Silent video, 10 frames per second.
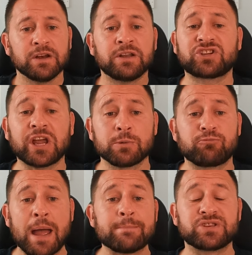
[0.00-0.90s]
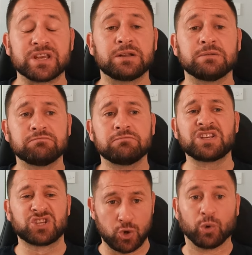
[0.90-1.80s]
Now, Jacob Ramsey,
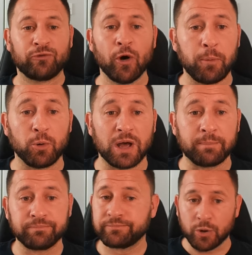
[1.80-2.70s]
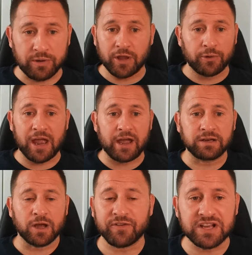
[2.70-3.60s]
he's a good footballer. No
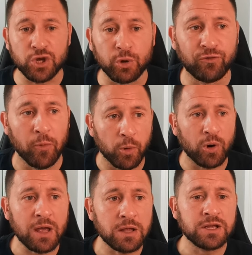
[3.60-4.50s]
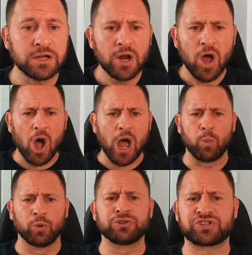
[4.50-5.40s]
doubting. I think he's a good footballer. I
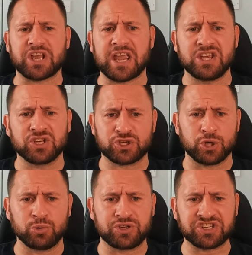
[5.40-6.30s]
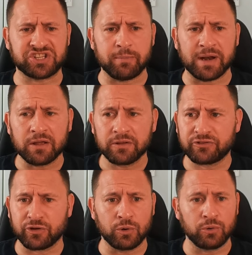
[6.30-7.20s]
wouldn't say he's too dissimilar
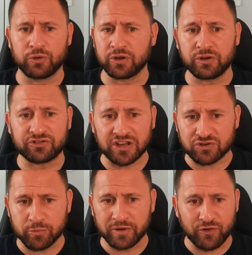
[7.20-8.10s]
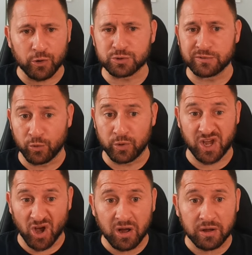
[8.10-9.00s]
to the central midfielders we've already
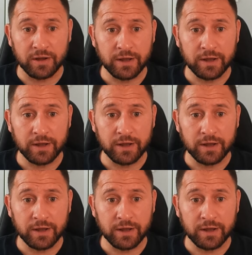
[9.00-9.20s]
got.